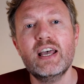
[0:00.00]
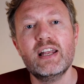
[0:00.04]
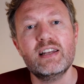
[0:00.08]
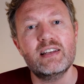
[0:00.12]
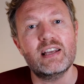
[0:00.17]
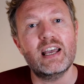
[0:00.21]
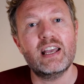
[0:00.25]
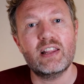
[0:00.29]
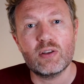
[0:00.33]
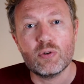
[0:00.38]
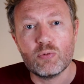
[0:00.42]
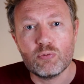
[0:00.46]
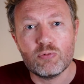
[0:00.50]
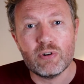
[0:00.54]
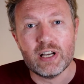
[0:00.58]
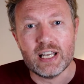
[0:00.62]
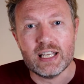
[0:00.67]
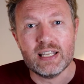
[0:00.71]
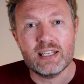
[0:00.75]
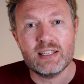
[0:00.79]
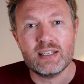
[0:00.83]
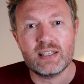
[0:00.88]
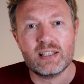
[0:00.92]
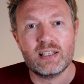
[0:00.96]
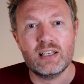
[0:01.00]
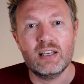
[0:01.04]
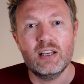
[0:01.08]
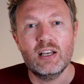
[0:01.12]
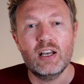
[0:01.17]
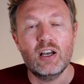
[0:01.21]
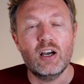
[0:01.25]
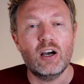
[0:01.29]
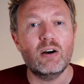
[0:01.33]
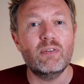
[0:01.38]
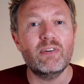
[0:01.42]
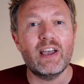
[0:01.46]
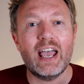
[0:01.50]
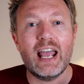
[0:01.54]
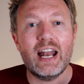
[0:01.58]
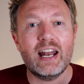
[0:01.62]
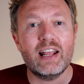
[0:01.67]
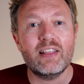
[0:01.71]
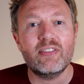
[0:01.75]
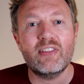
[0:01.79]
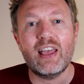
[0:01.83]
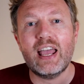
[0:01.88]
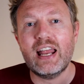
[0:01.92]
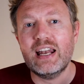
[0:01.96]
take the risk of
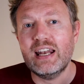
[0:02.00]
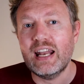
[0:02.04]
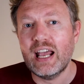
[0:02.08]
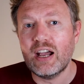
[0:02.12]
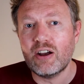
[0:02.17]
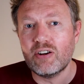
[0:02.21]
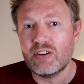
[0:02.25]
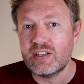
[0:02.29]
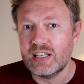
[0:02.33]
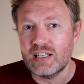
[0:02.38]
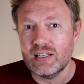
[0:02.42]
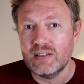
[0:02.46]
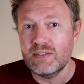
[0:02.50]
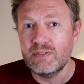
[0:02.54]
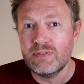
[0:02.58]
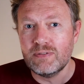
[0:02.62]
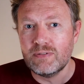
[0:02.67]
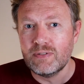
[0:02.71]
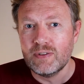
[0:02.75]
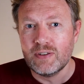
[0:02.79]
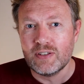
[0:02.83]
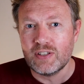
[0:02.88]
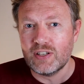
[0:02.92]
adding that narrative